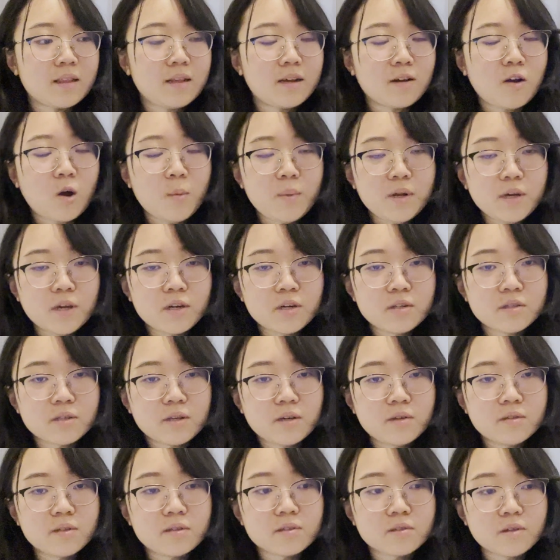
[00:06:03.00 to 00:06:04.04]
their communication
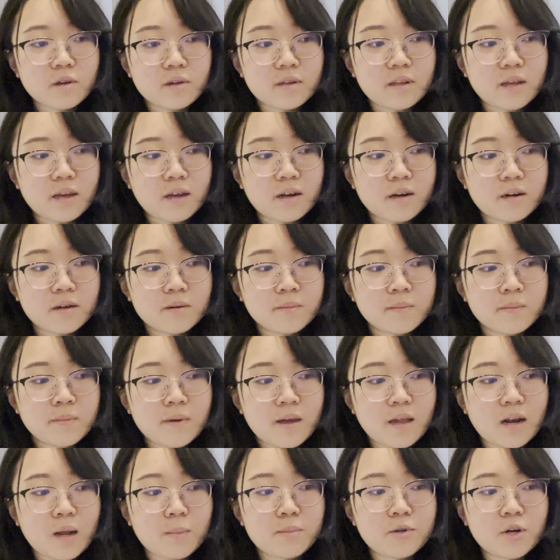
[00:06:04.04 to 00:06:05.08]
skills is not there
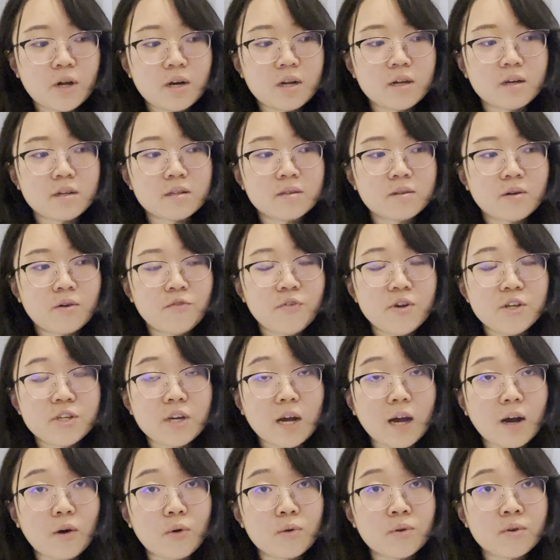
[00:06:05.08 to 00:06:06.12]
and I'm trying to reach
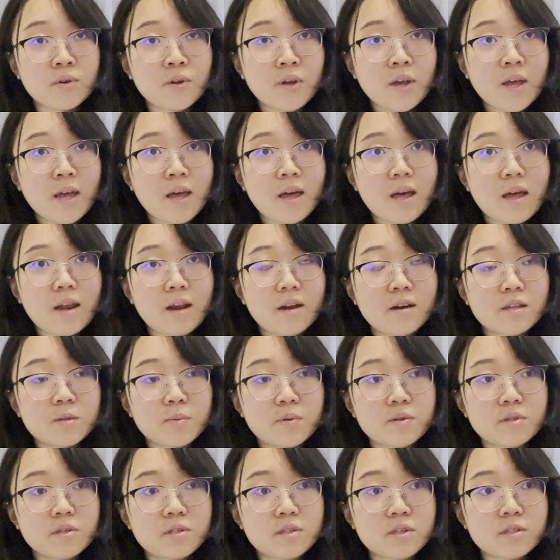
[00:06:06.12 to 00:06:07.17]
out and then this
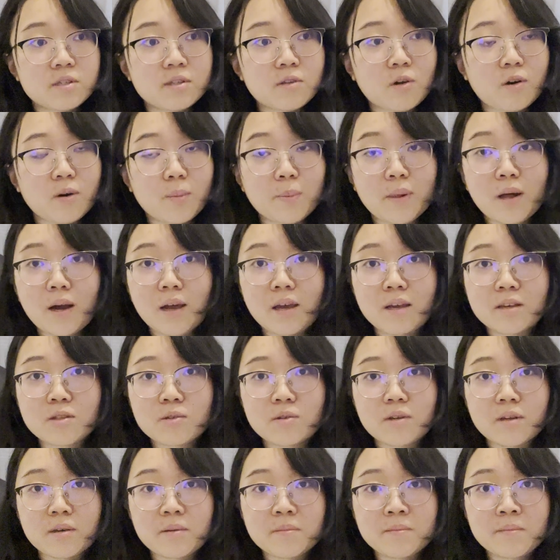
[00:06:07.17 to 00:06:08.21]
person is just not replying, so
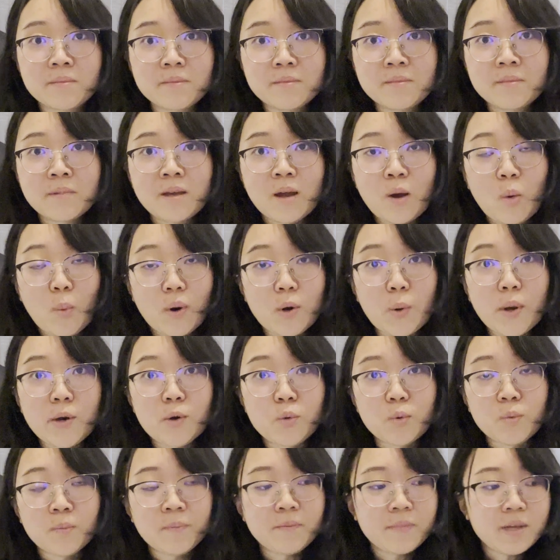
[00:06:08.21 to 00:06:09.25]
like what do I
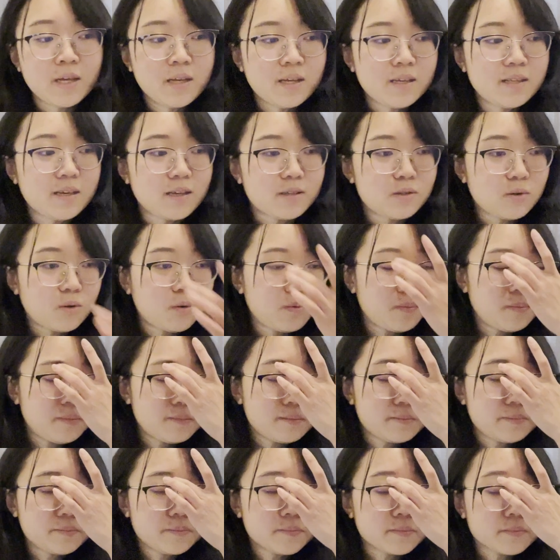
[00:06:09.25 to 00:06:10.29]
do? Yeah, so
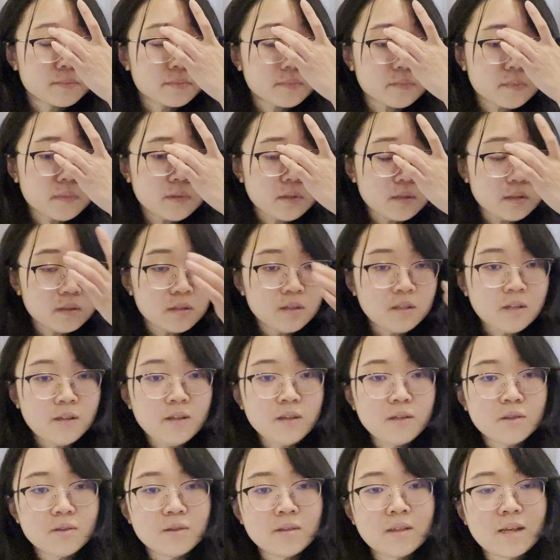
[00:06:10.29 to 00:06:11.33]

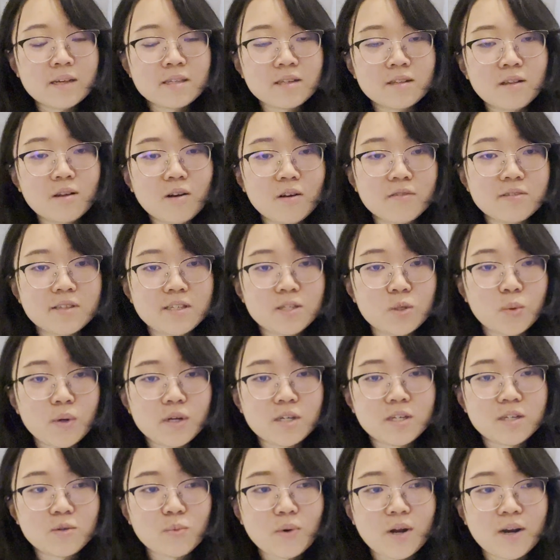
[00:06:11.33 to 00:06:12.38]
there's a lot of
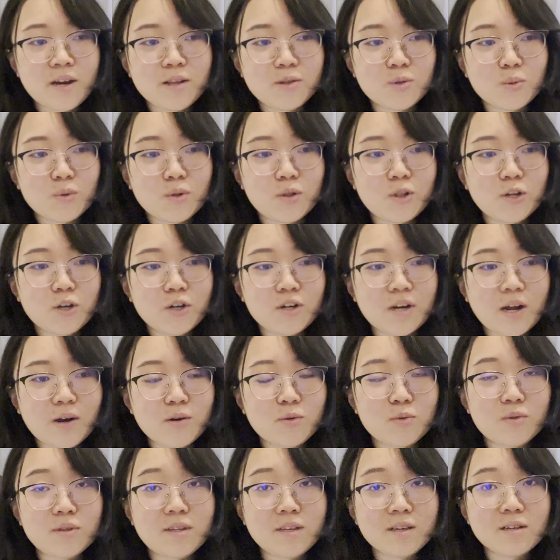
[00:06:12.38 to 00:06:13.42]
situations where I need to learn how
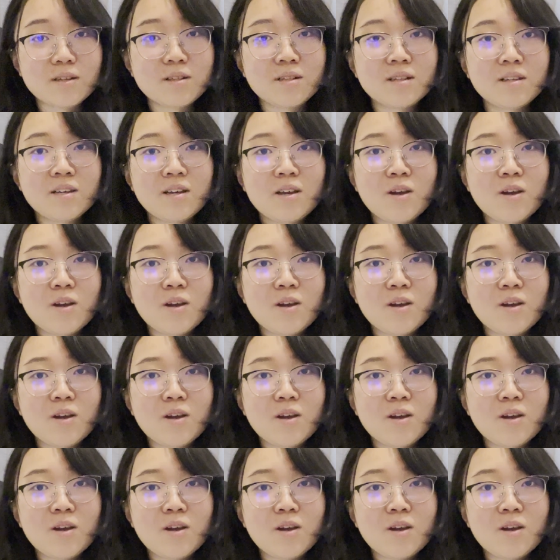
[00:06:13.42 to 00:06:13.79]
to deal